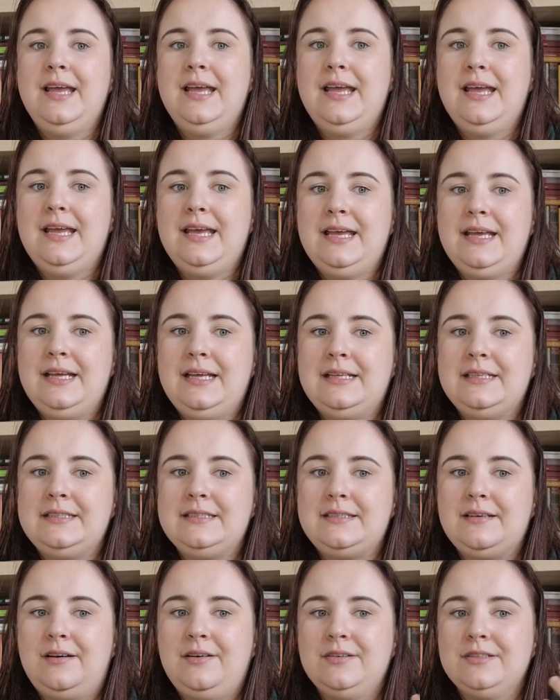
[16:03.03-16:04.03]

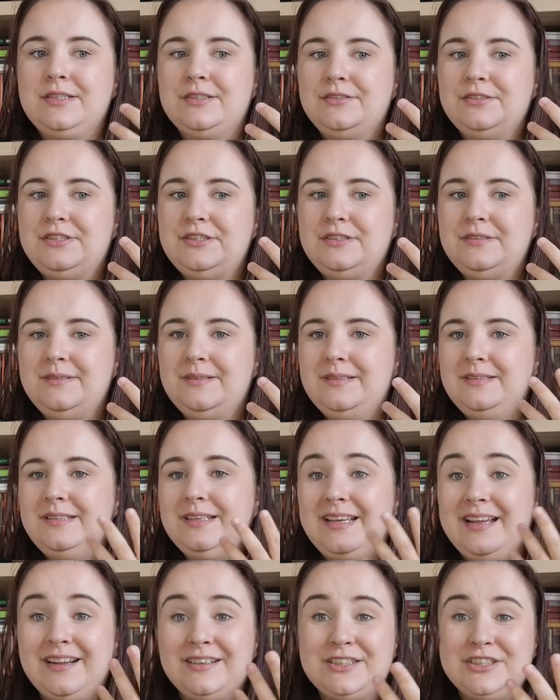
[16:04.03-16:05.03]
And also, the
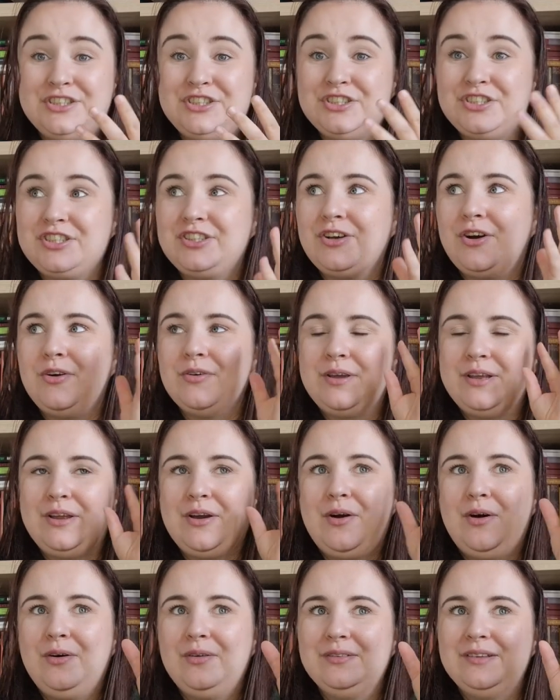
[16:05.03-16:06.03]
character is just talking
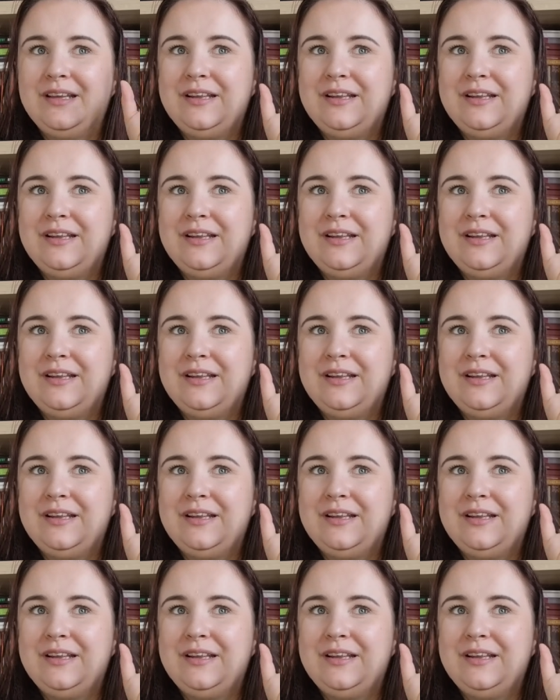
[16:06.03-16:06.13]
on